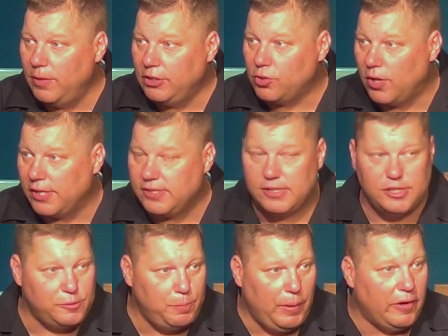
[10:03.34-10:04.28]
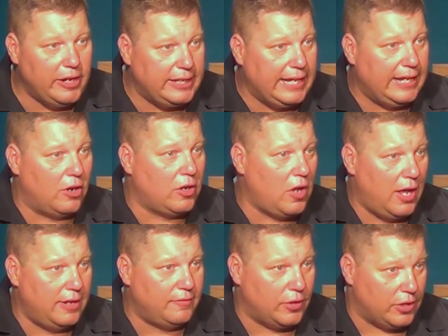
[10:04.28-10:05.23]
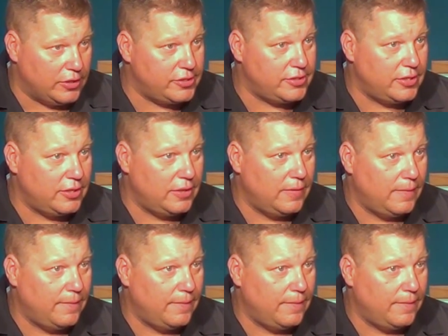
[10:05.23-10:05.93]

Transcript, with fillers: than we trust the Spirit in our converts.